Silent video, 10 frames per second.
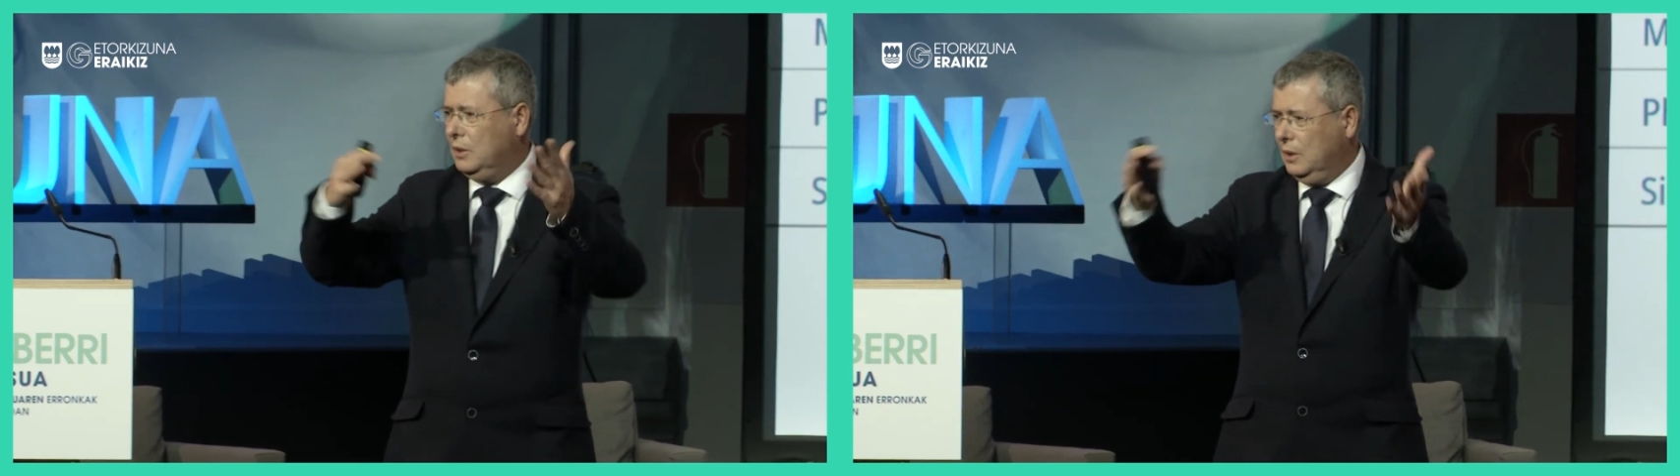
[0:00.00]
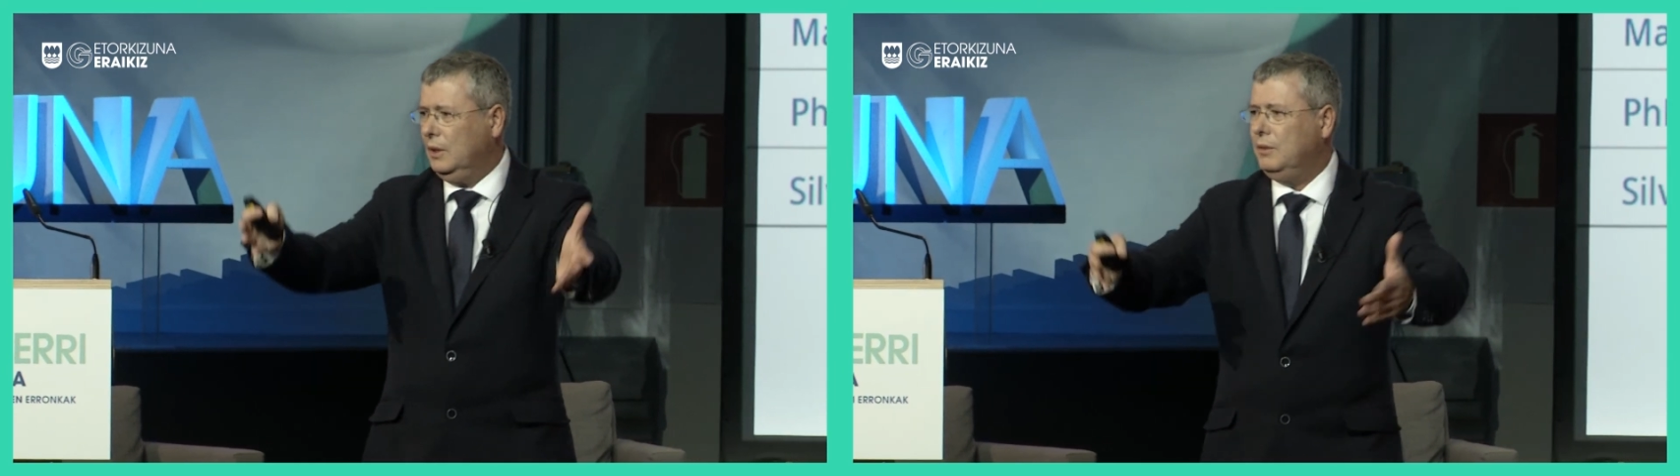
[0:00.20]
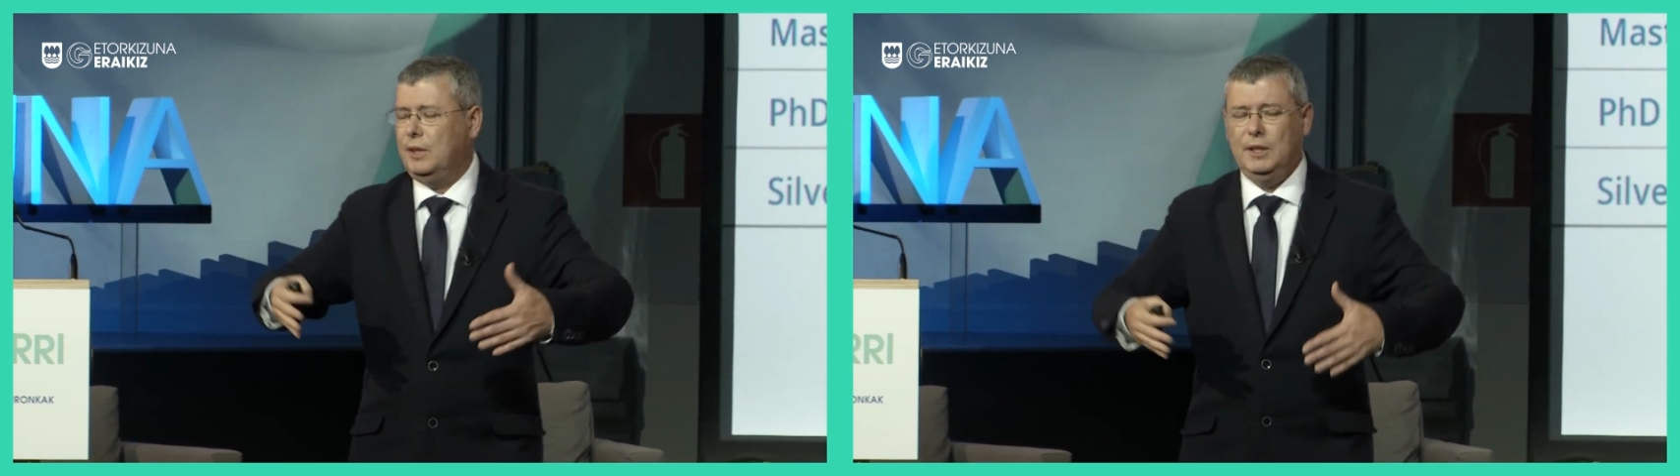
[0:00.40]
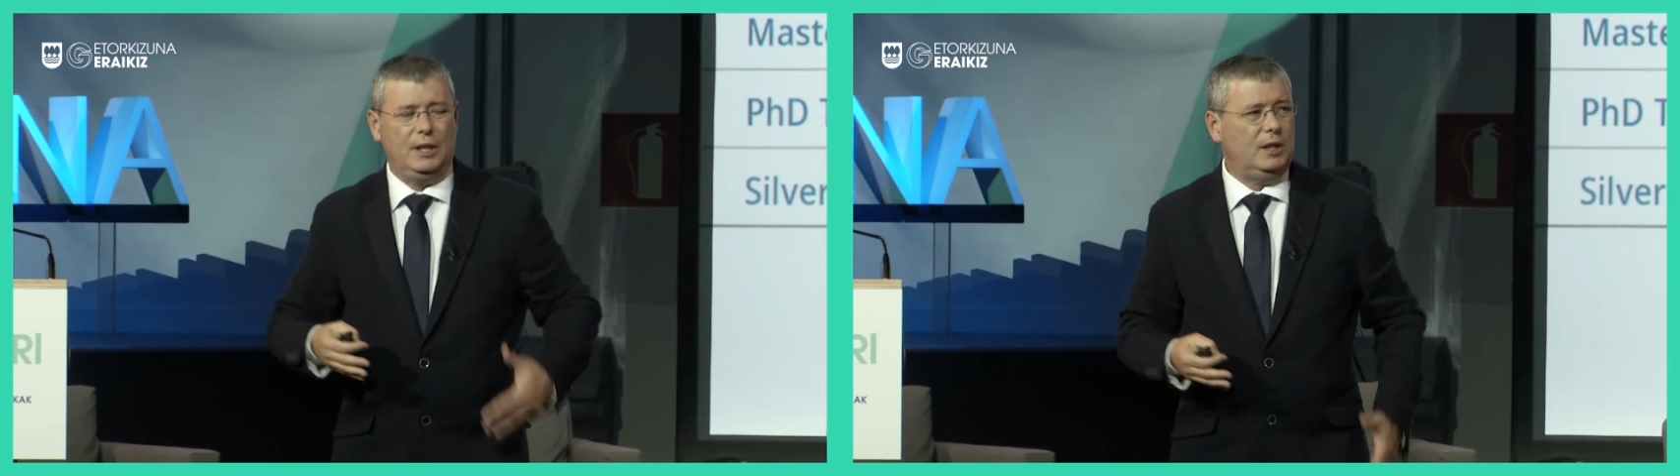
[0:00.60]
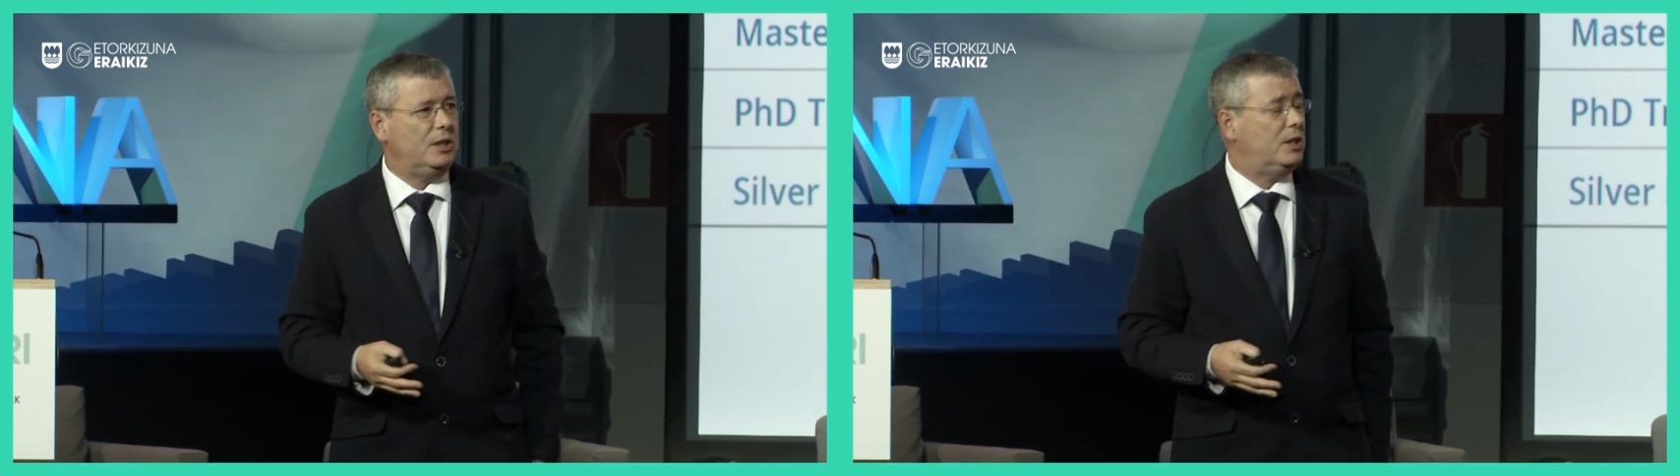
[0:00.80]
delivered in
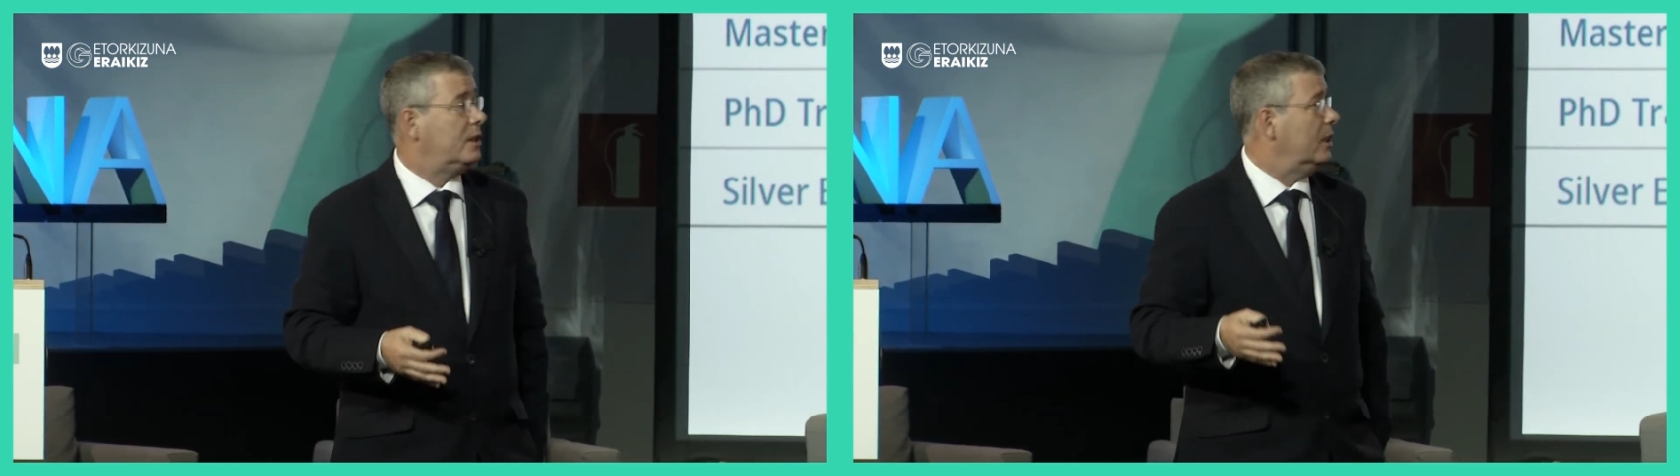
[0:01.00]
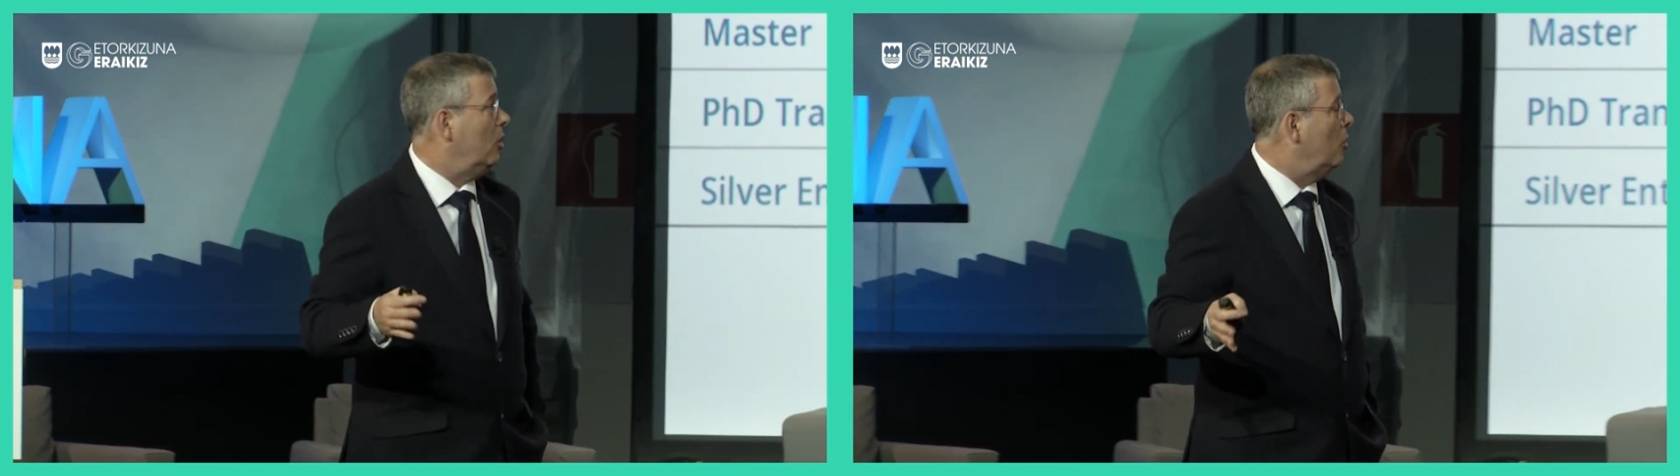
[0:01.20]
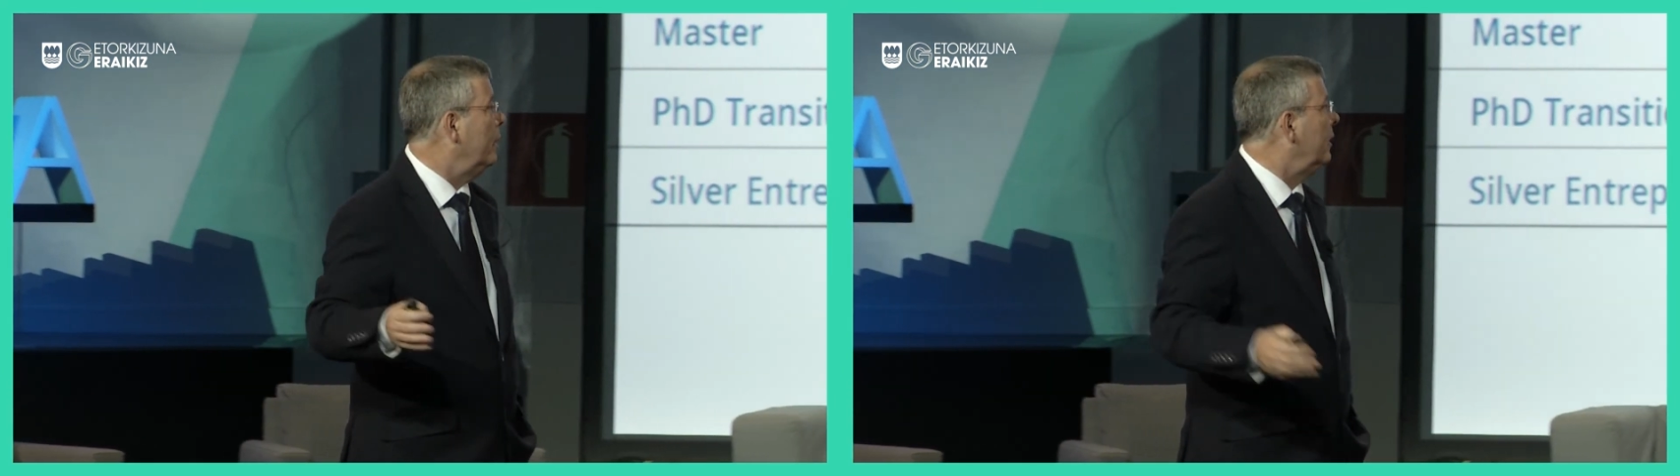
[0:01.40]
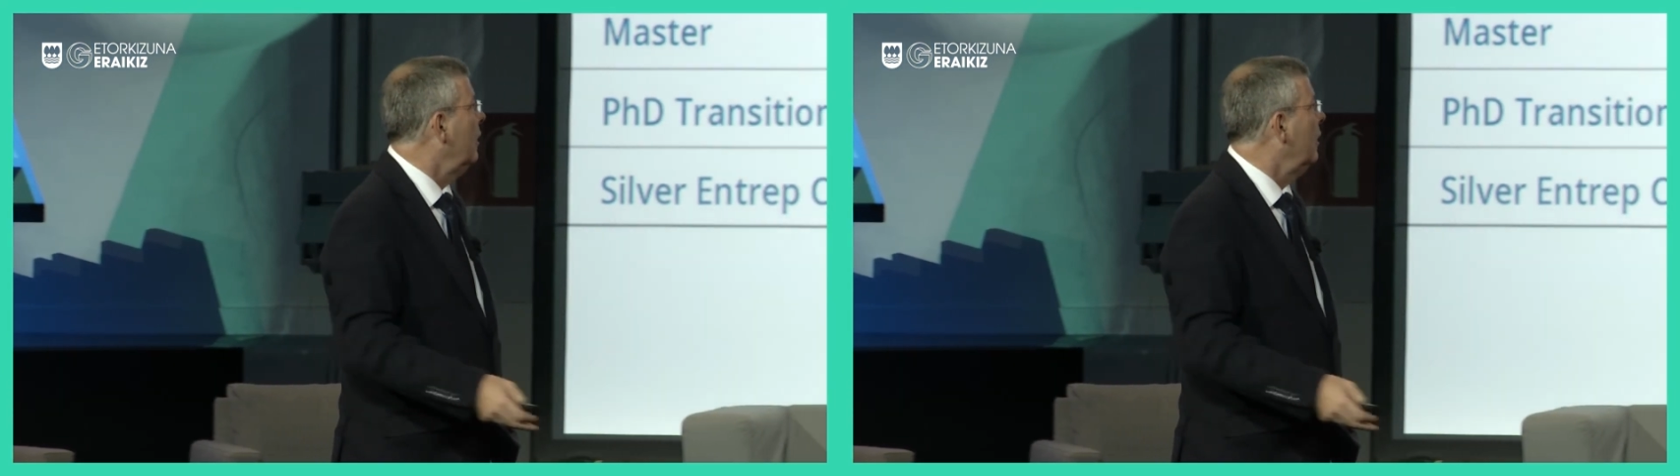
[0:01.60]
English. It's an open